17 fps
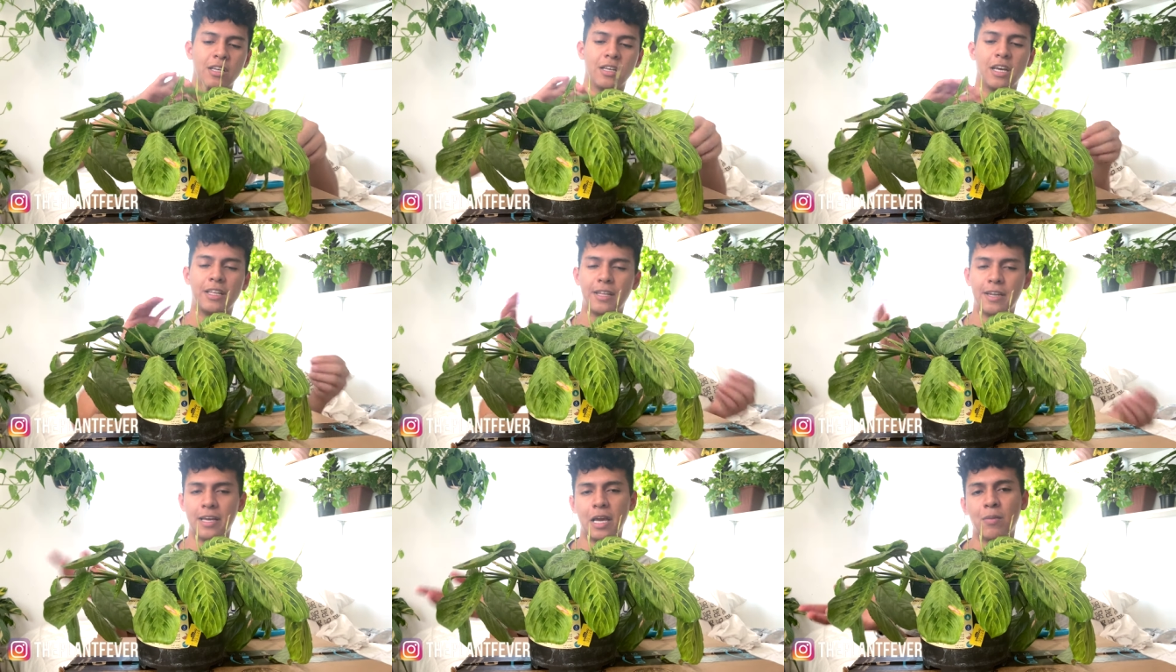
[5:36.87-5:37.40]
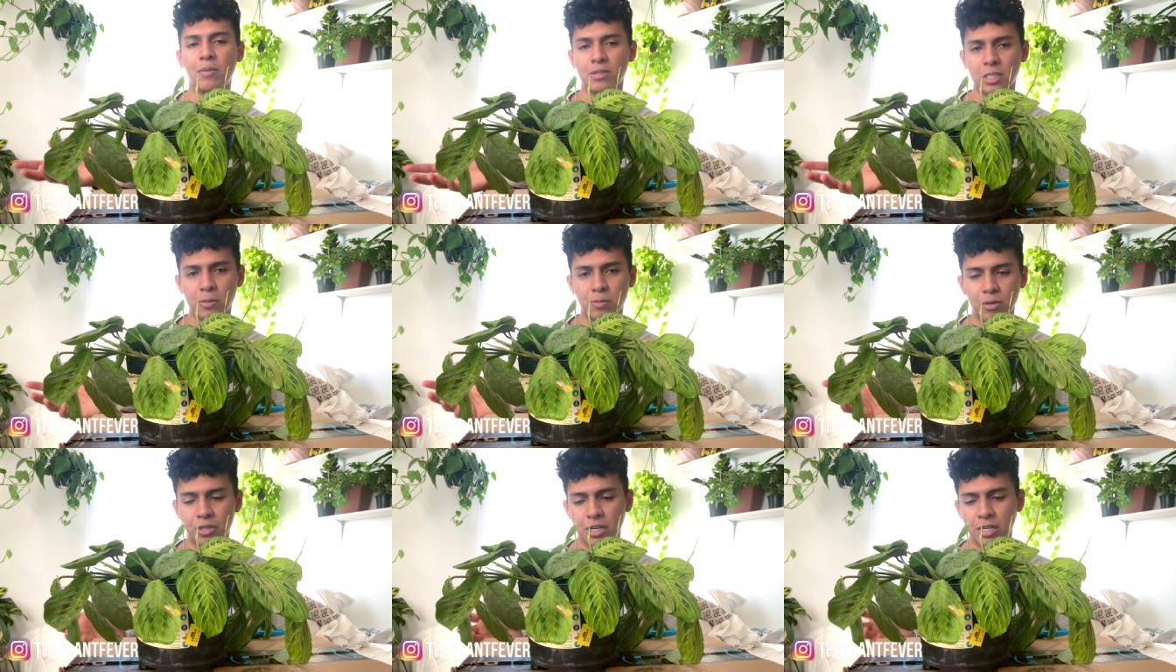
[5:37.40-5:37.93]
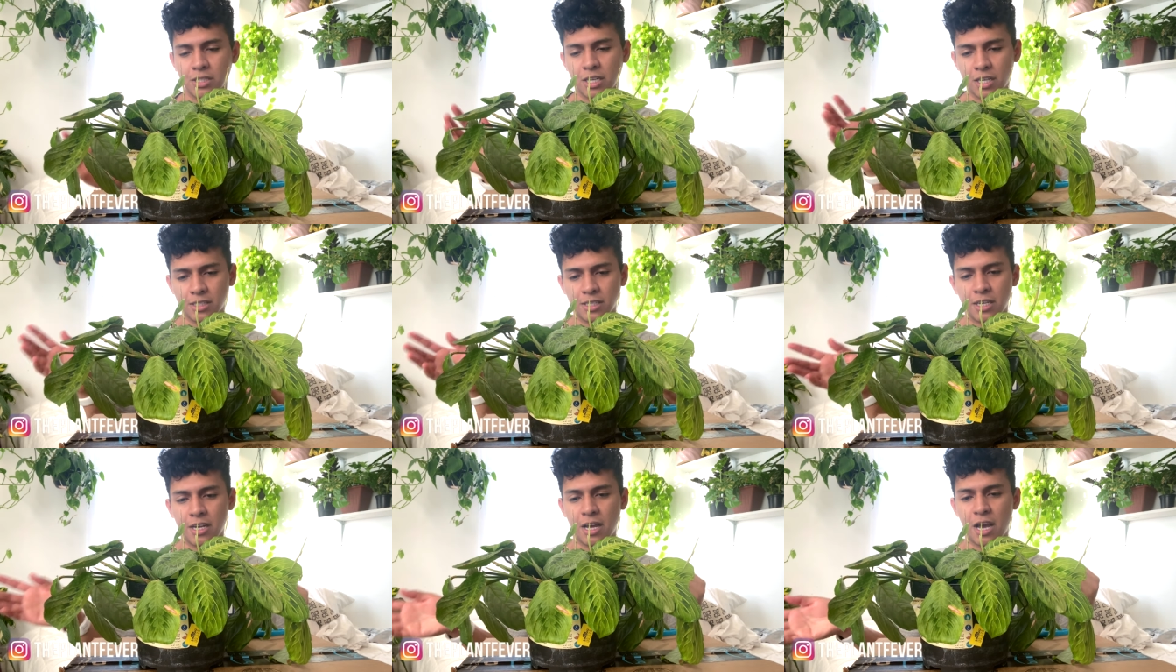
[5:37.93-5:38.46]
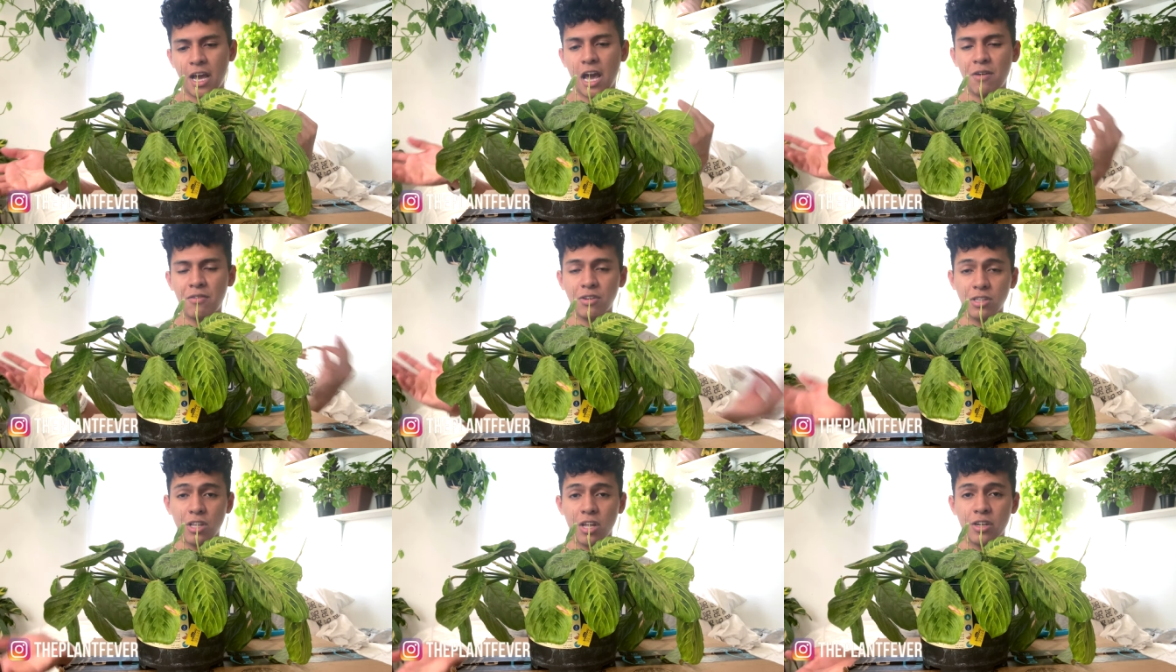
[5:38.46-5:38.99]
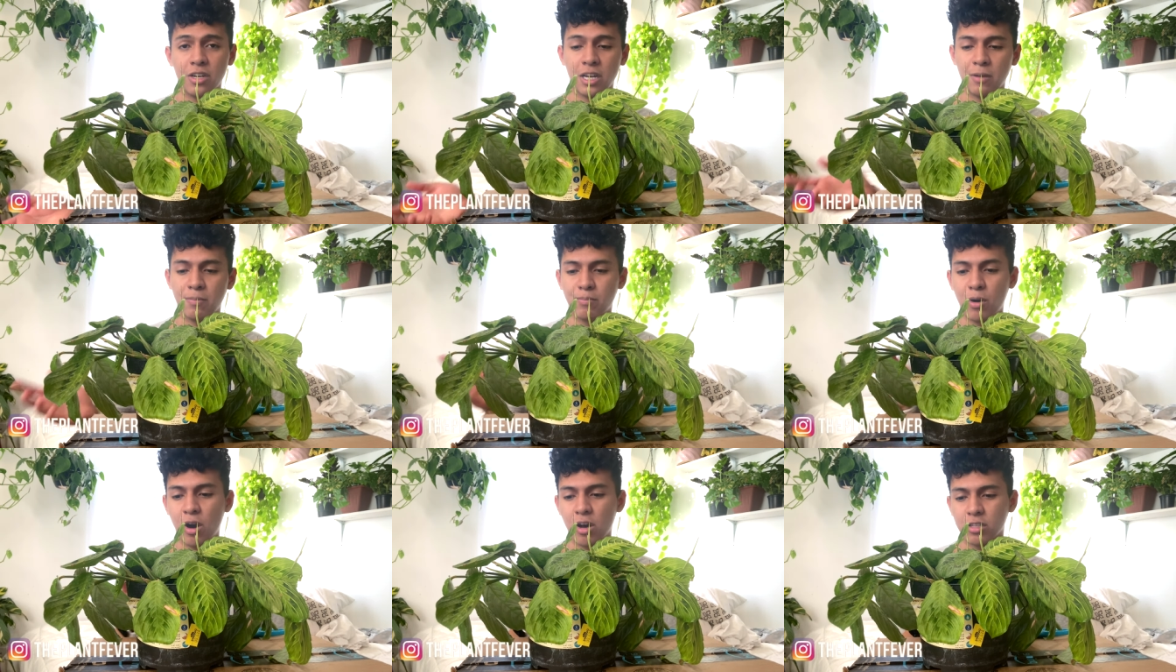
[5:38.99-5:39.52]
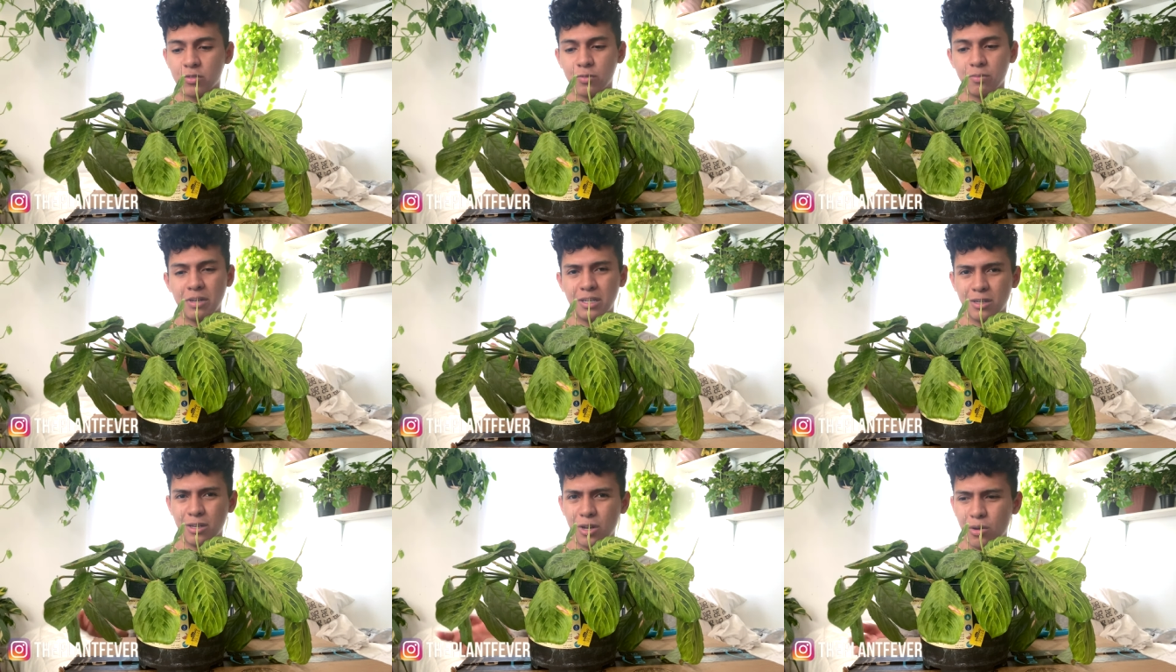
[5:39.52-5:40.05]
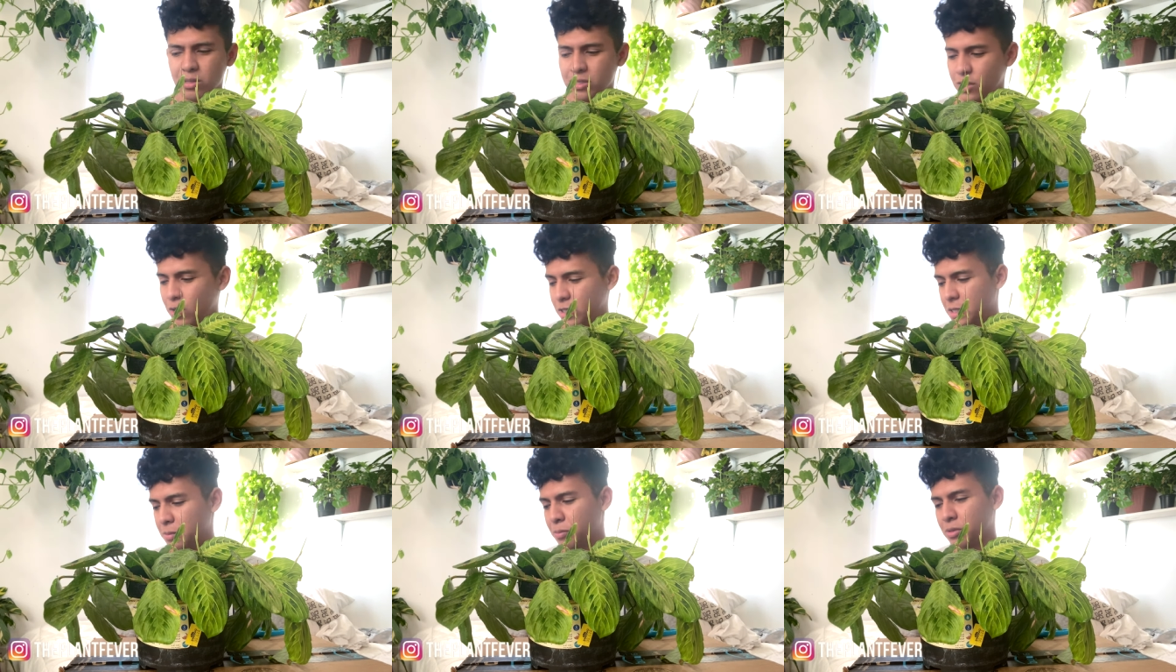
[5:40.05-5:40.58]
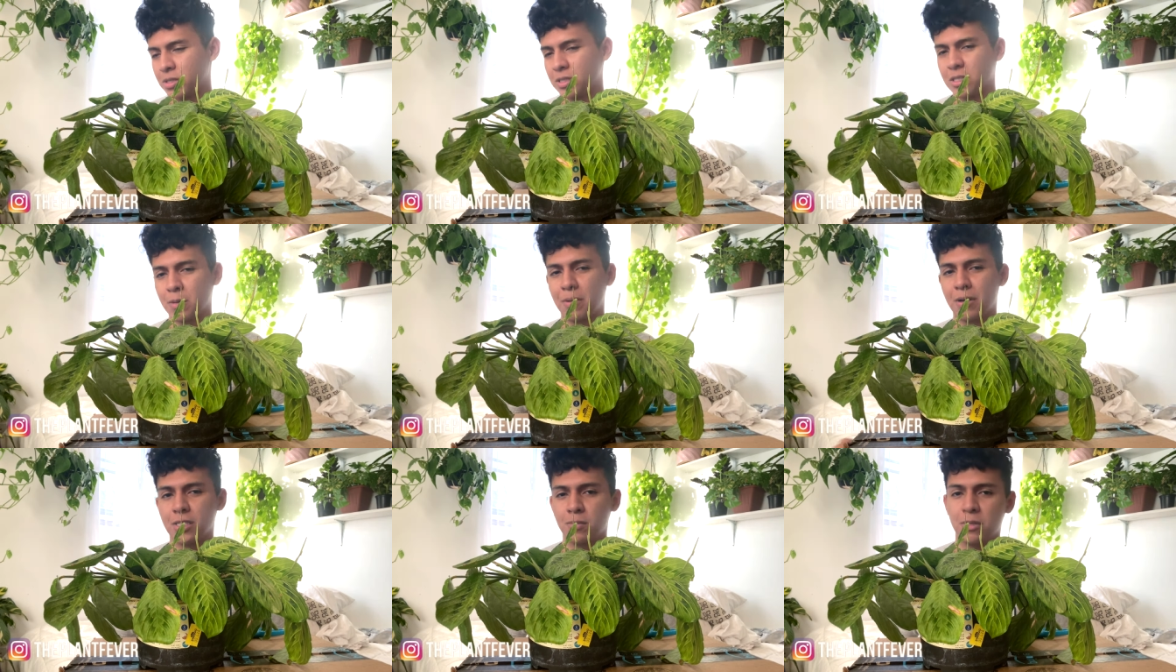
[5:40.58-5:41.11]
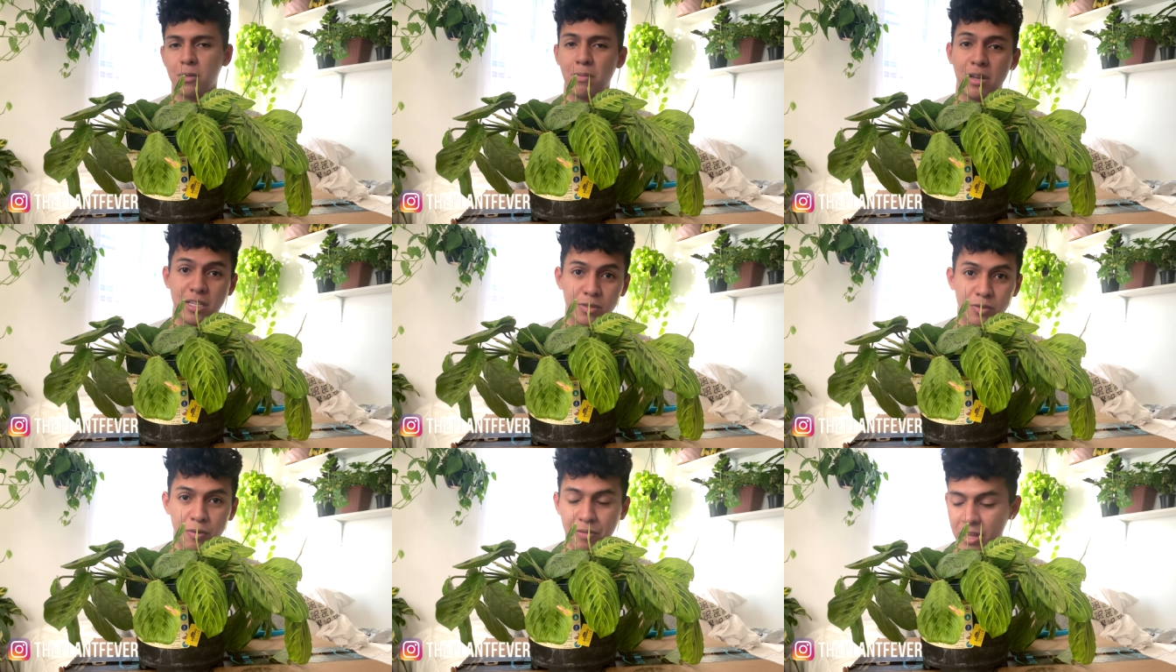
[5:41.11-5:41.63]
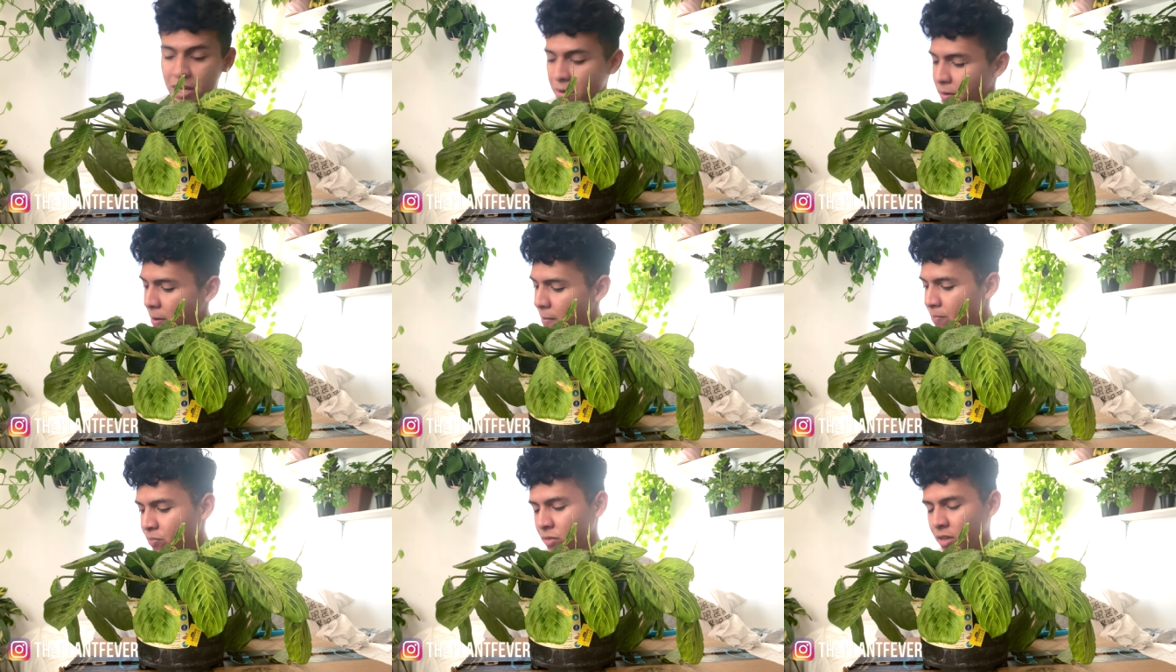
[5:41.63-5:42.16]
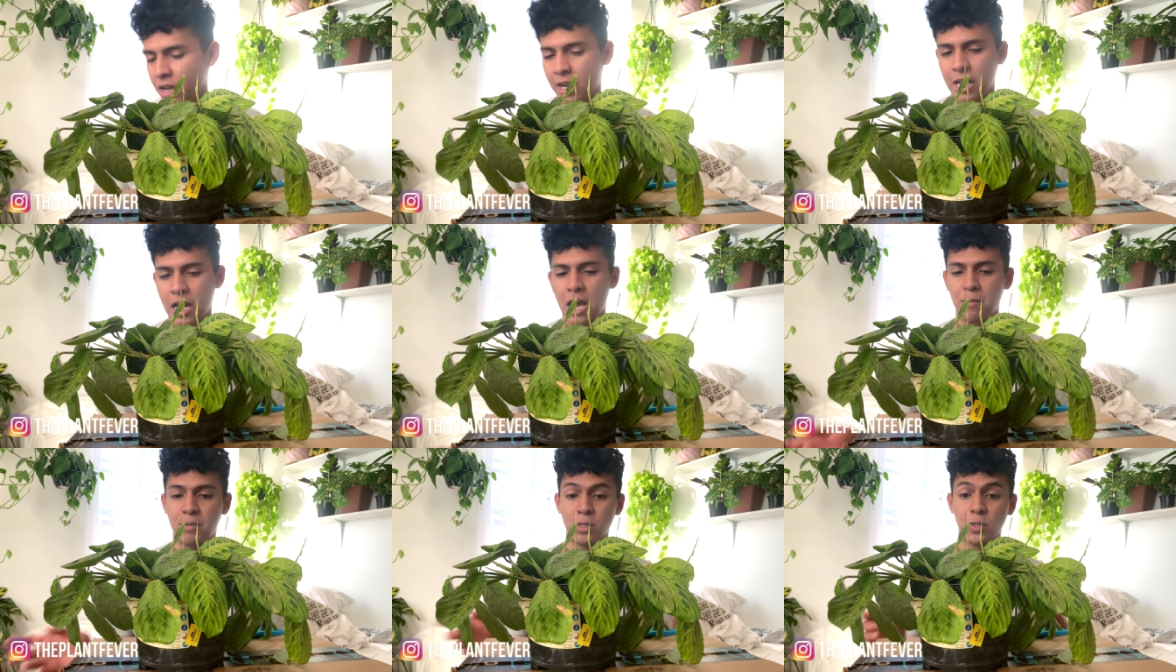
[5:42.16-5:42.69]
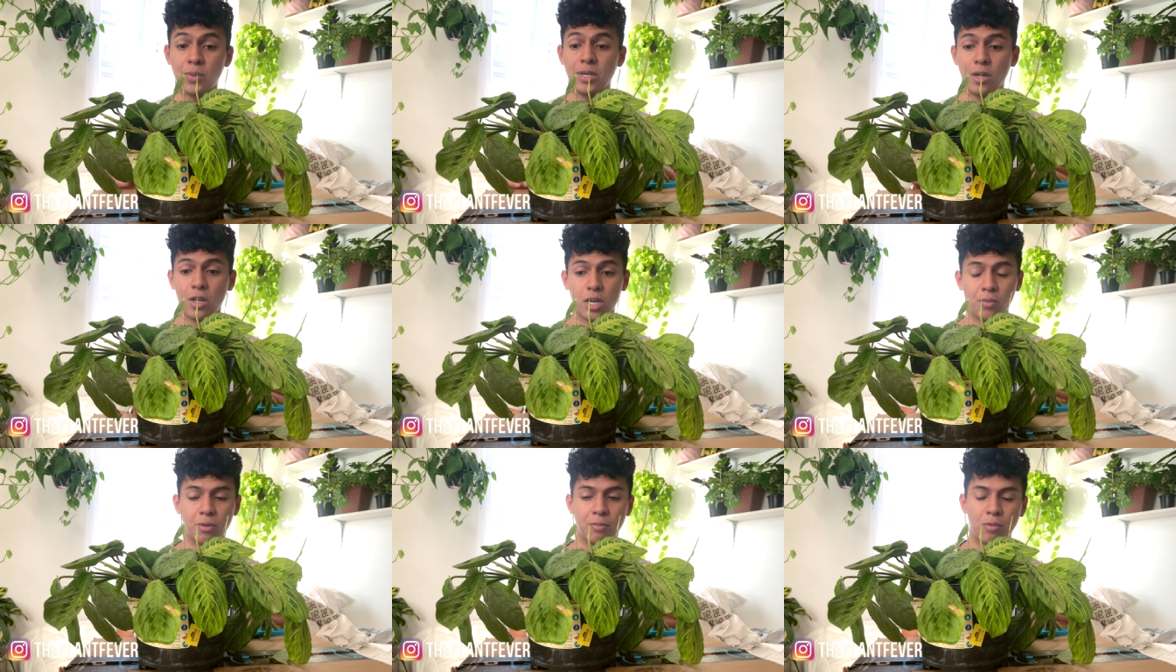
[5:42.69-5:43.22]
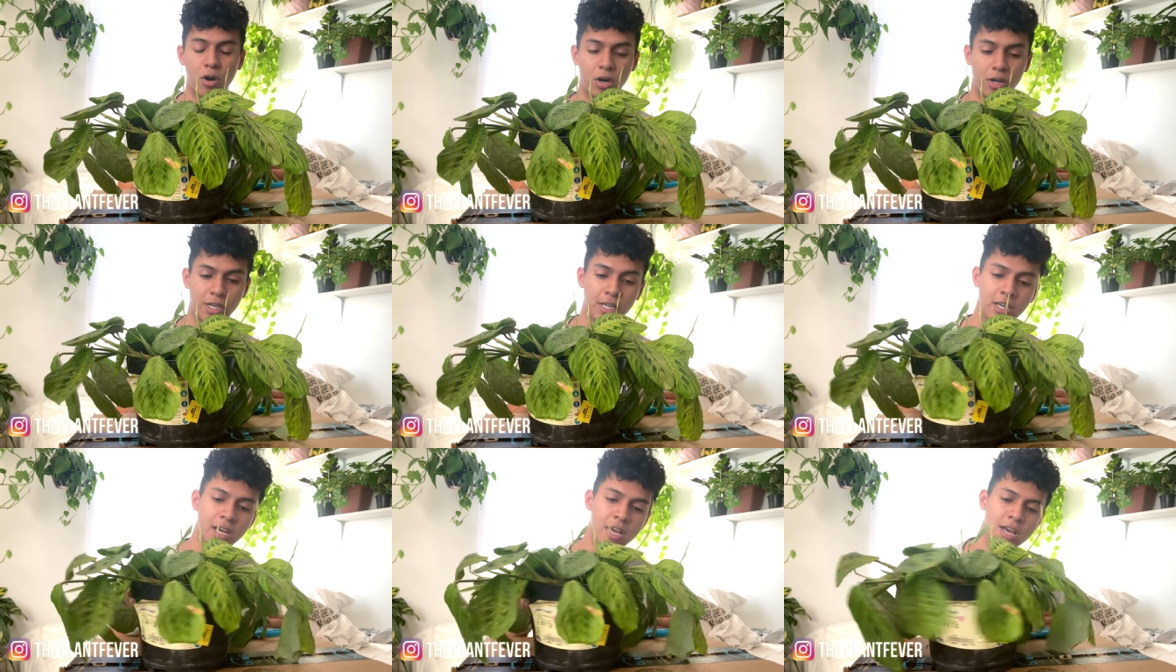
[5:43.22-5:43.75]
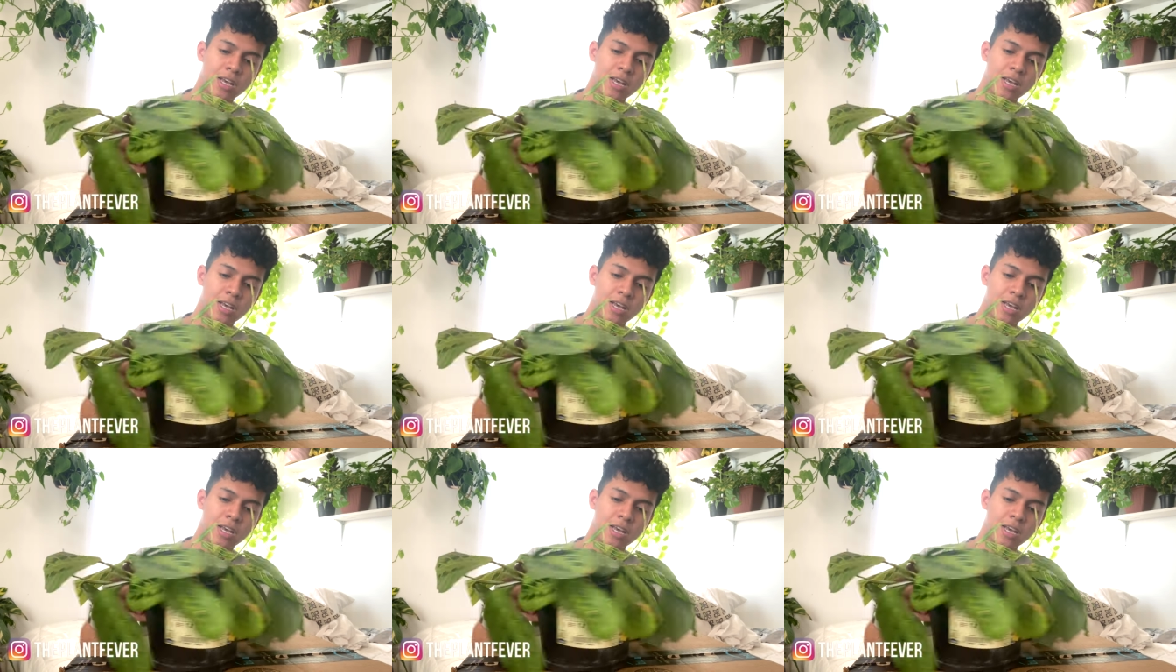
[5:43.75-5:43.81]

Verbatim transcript: it didn't come with this pot you guys like I said I have a lot of like pots from like Lowe's and Home Depot because I buy so many plants from them and I have been doing a lot of repotting